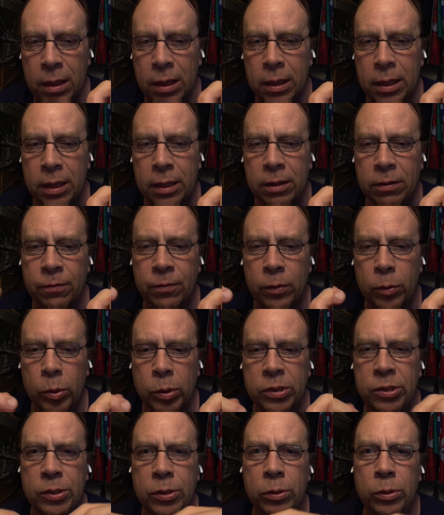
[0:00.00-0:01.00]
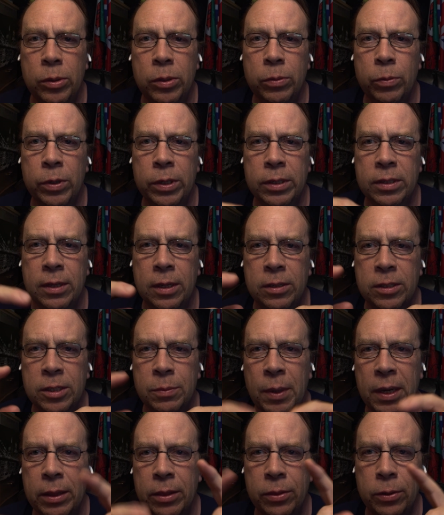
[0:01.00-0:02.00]
in the forced soil, where it talks
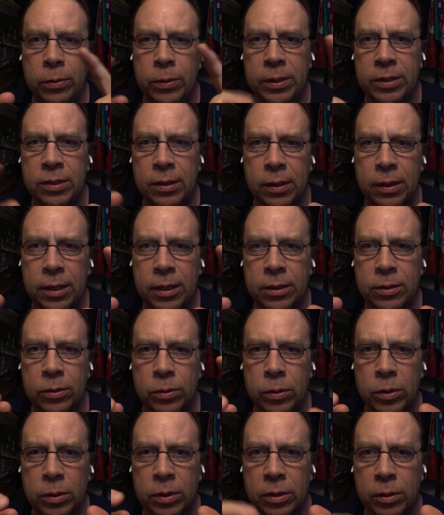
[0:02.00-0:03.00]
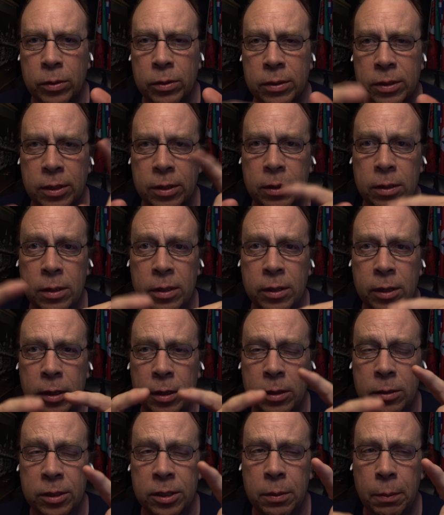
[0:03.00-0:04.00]
about thorns and thistles, or
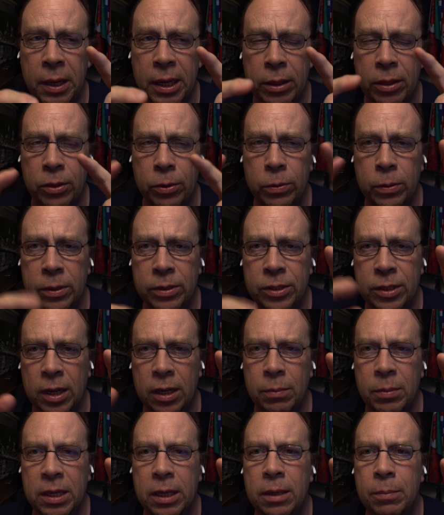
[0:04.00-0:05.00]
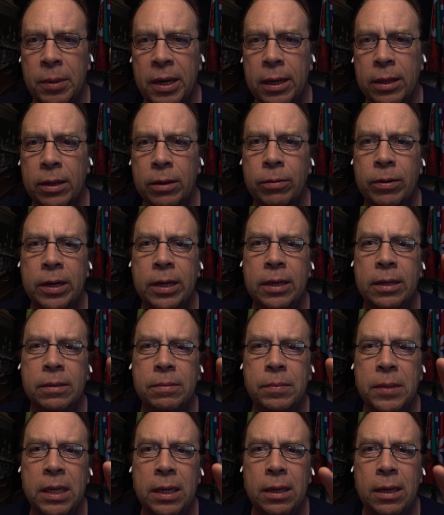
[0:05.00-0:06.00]
talks about thorns coming up out of the ground.
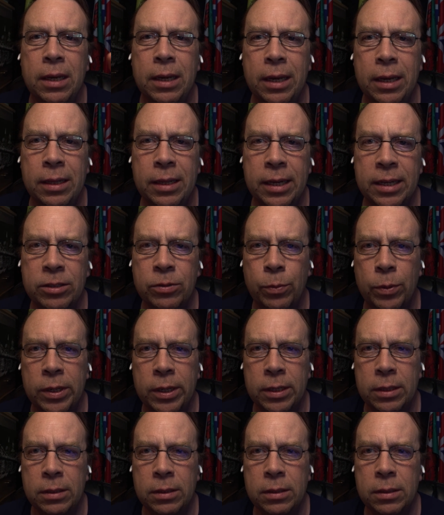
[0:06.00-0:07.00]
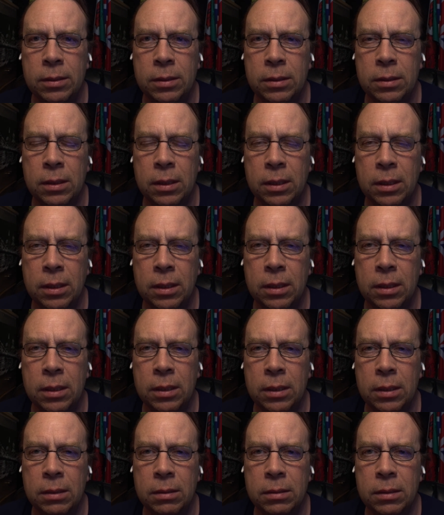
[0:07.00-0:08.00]
And that's what
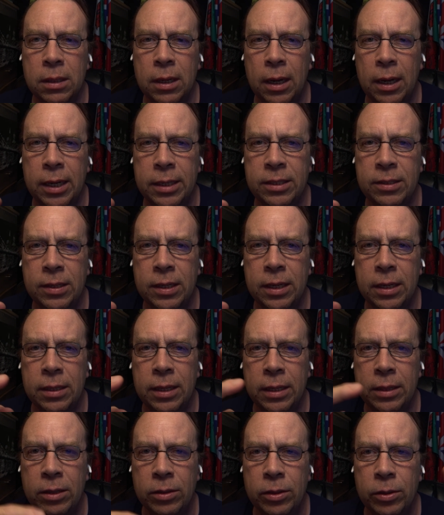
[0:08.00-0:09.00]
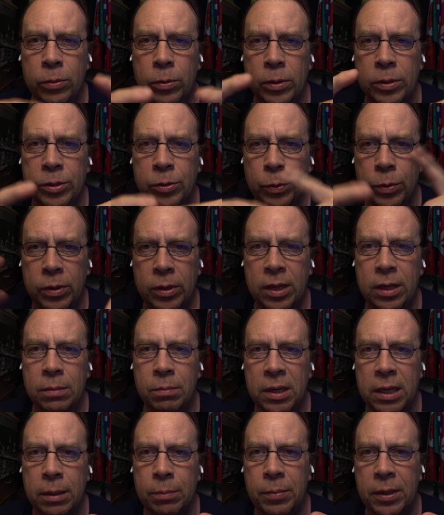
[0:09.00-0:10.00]
God said, that the thorns will come
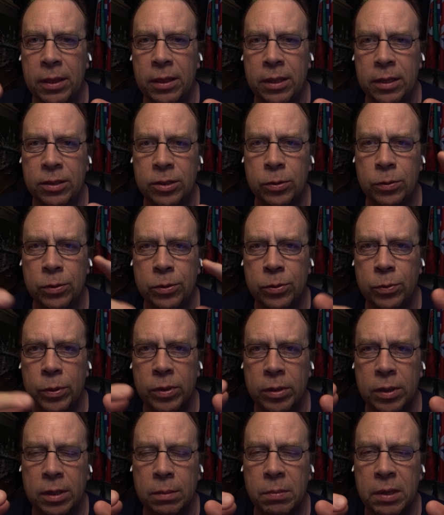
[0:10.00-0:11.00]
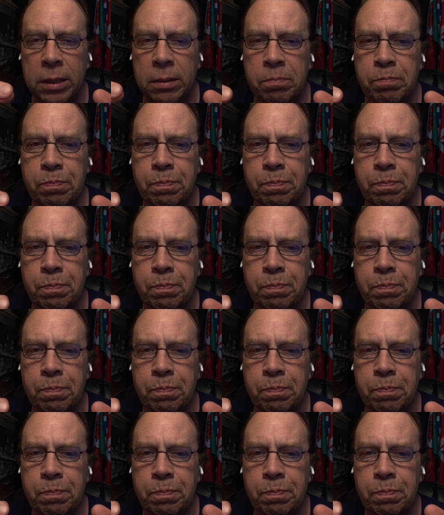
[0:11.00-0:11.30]
up and thistles will come up.